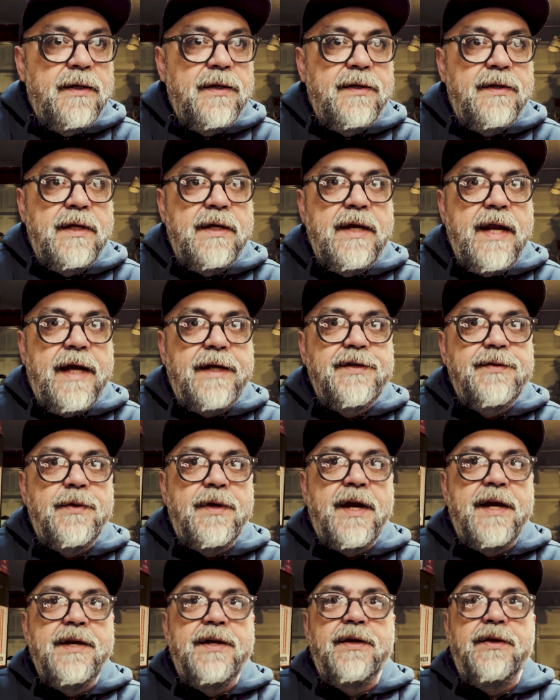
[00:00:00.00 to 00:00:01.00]
The next one
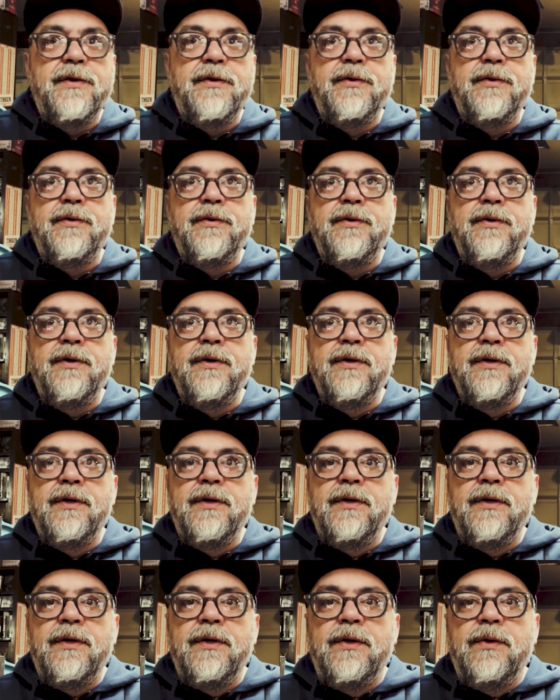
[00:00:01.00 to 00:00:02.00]
I do
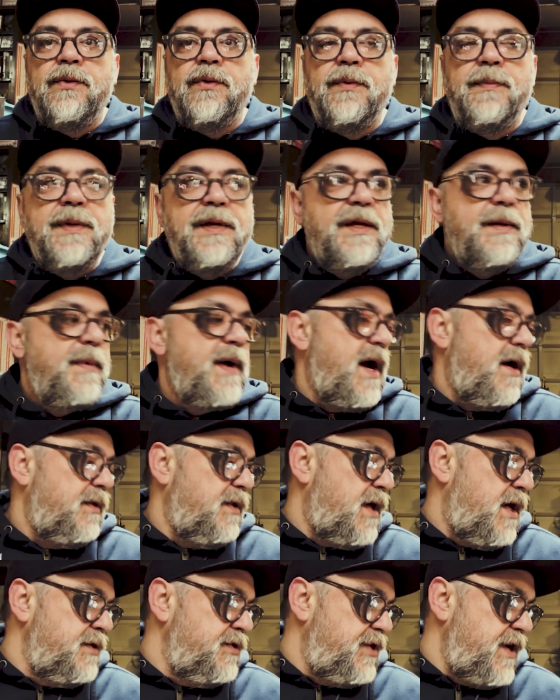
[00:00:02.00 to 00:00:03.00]
will be about
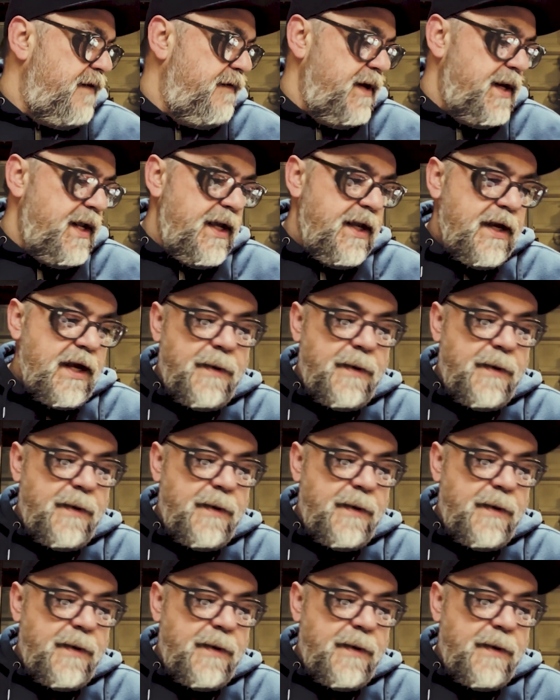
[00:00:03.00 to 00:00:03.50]
longevity.